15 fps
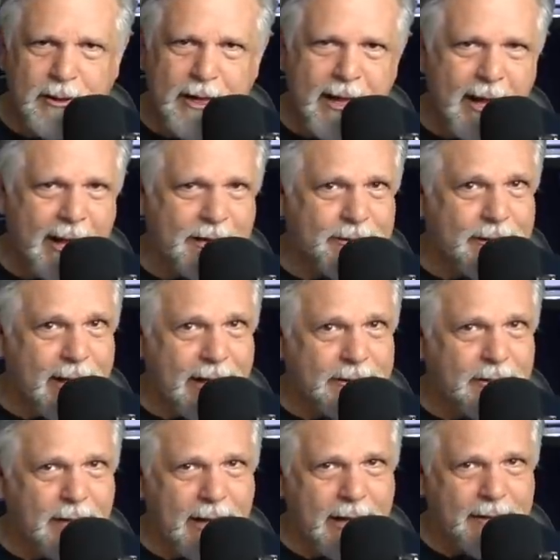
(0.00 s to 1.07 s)

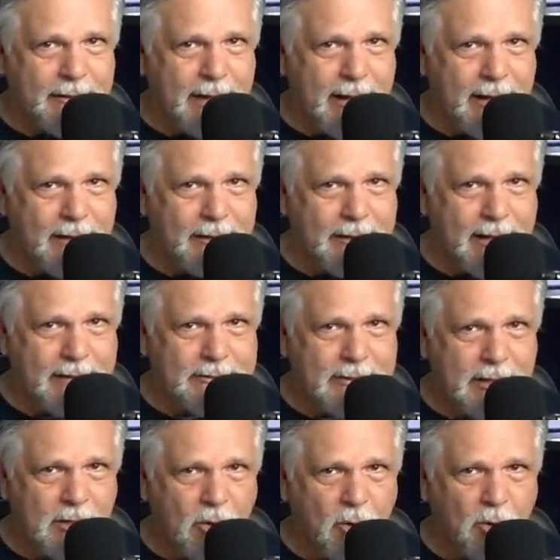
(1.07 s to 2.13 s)
and
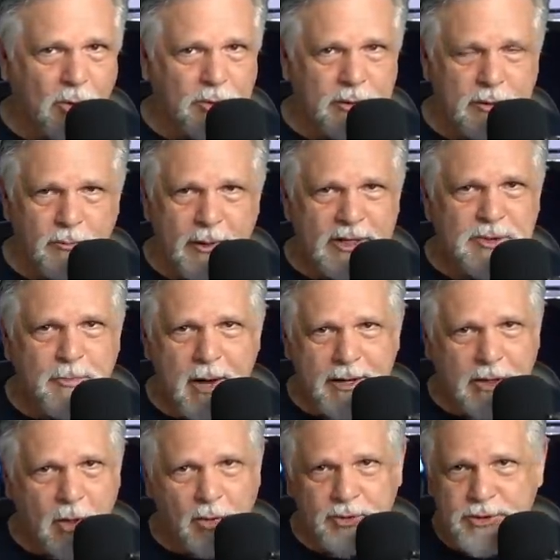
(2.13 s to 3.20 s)
that gold
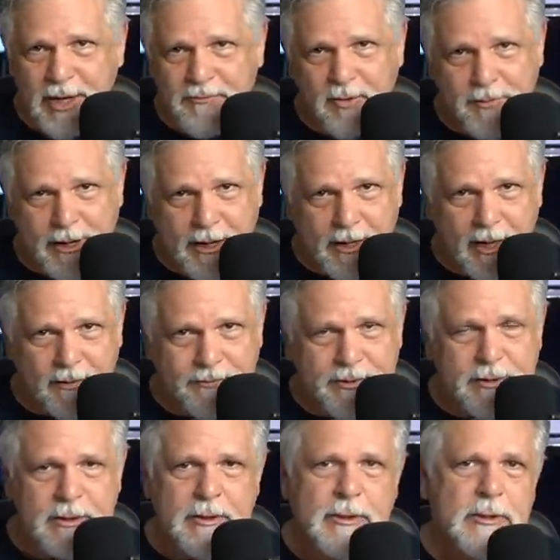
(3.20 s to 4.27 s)
red-spotted gold severum that I loved.
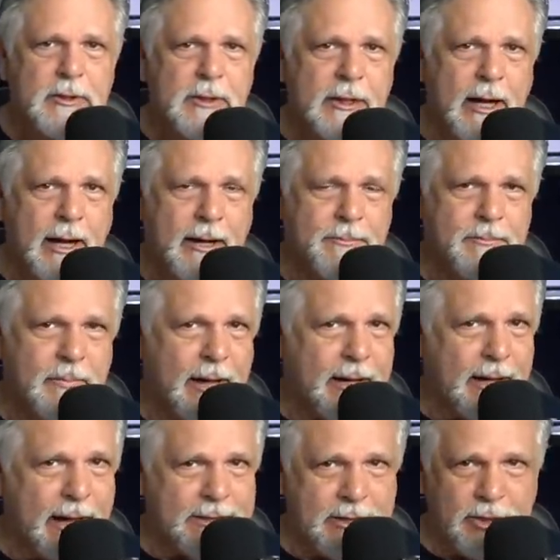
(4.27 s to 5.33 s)

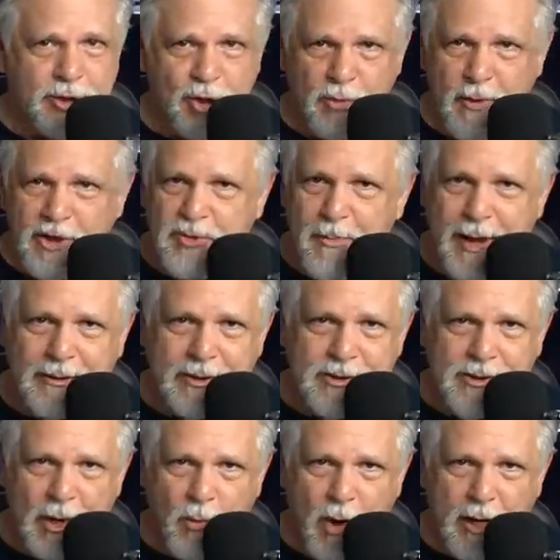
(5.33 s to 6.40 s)
I did too much maintenance
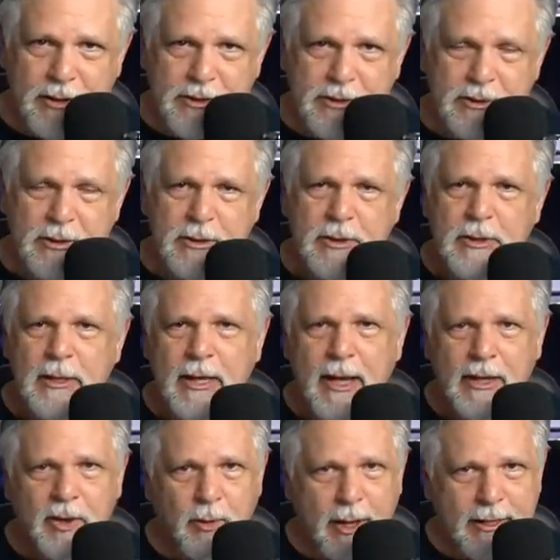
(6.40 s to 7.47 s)
at once.
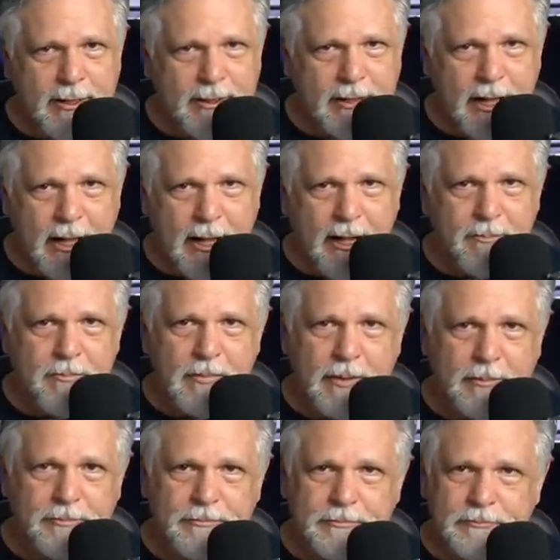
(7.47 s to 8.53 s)
I created
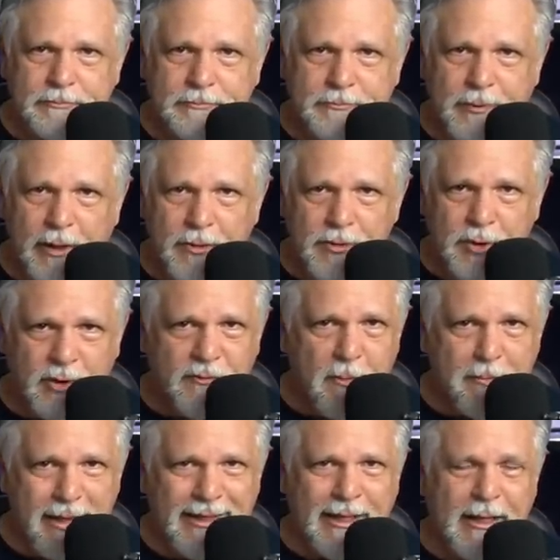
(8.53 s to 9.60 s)
sort of a
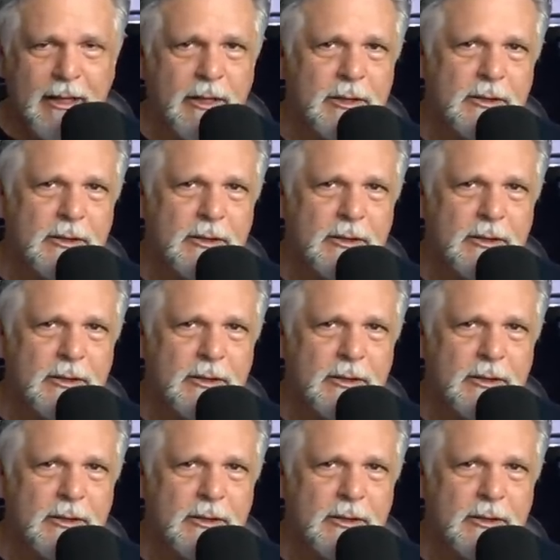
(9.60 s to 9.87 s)
mini